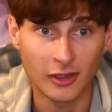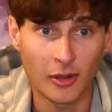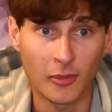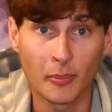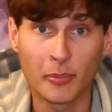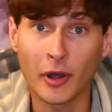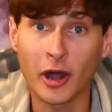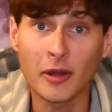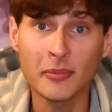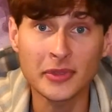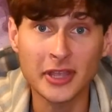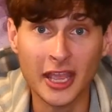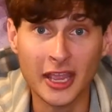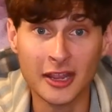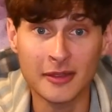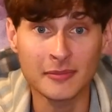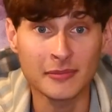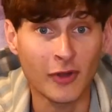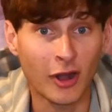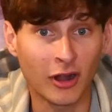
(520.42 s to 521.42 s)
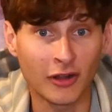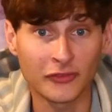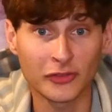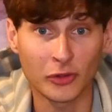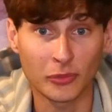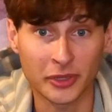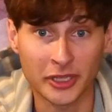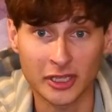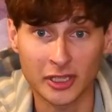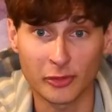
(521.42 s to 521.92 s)
Bum game of the
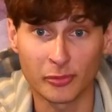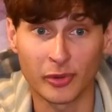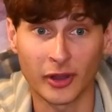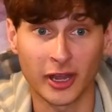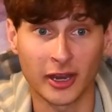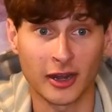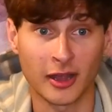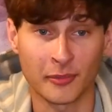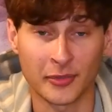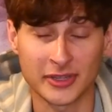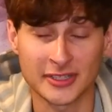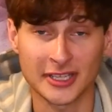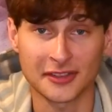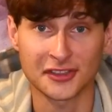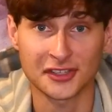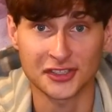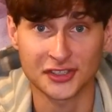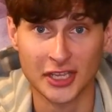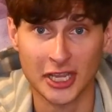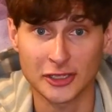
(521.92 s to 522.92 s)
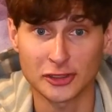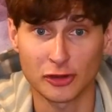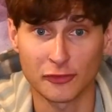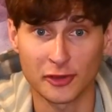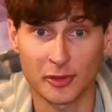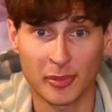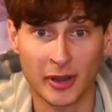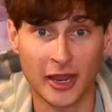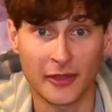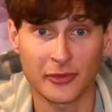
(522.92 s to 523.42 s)
week, but I'm going to take the Saints over
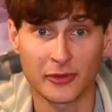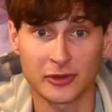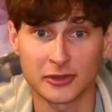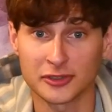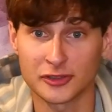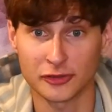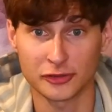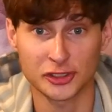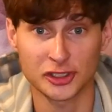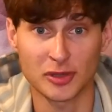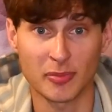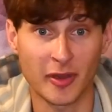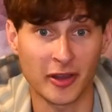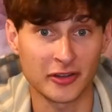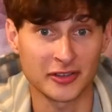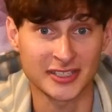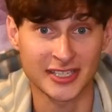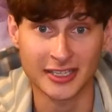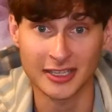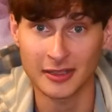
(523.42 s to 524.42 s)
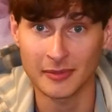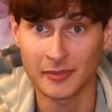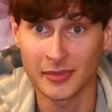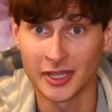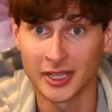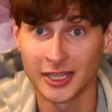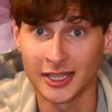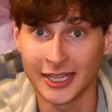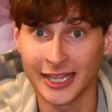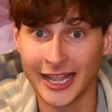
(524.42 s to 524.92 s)
the Panthers. They're just a better team,
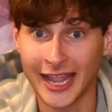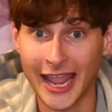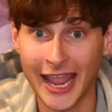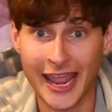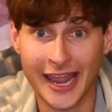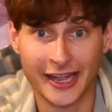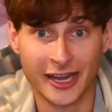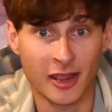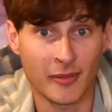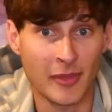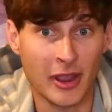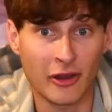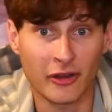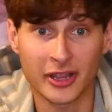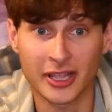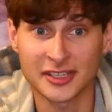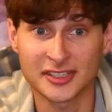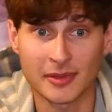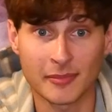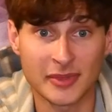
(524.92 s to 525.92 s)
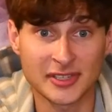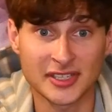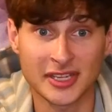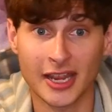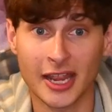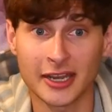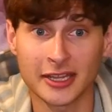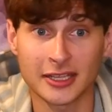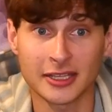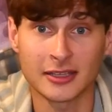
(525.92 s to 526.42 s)
and Kamara isn't
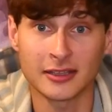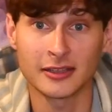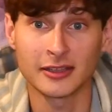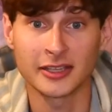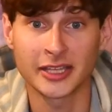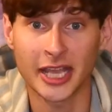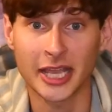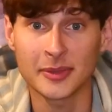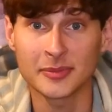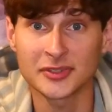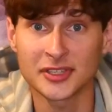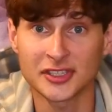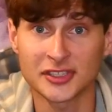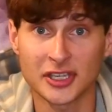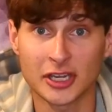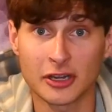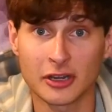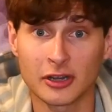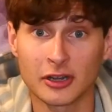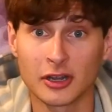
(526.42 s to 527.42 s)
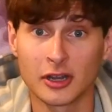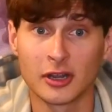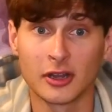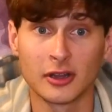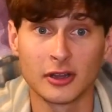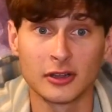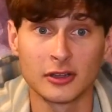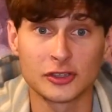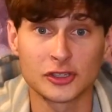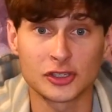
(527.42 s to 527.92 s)
missing any games this year,
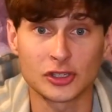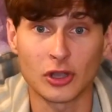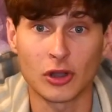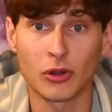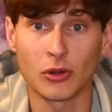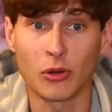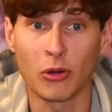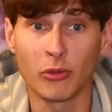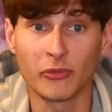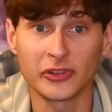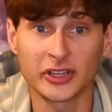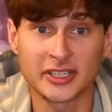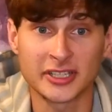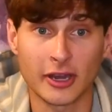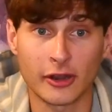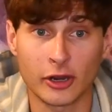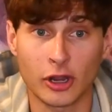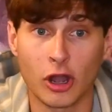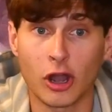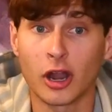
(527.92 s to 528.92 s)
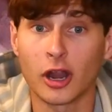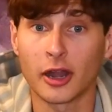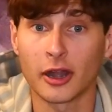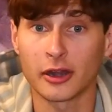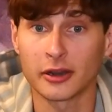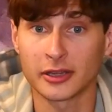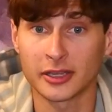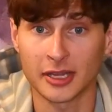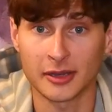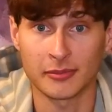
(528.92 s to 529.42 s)
so hopefully Derek
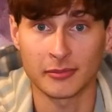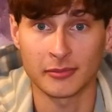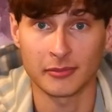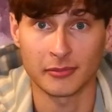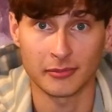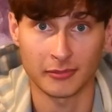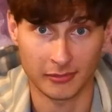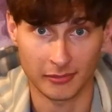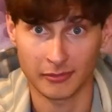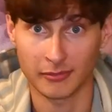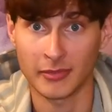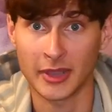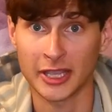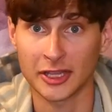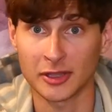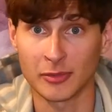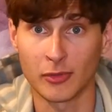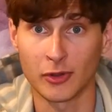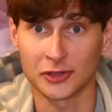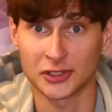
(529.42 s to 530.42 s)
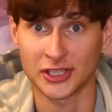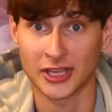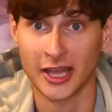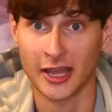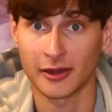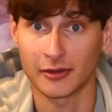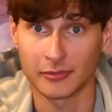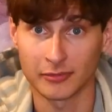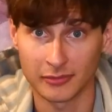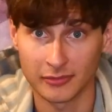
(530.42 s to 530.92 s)
Carr can make the most of
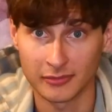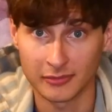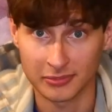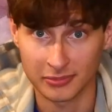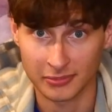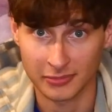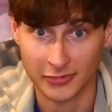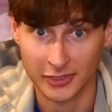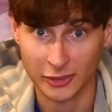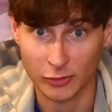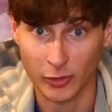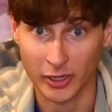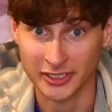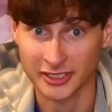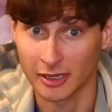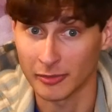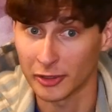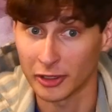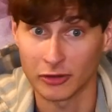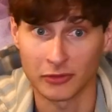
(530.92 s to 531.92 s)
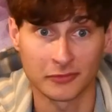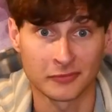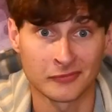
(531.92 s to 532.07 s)
that. Quick W.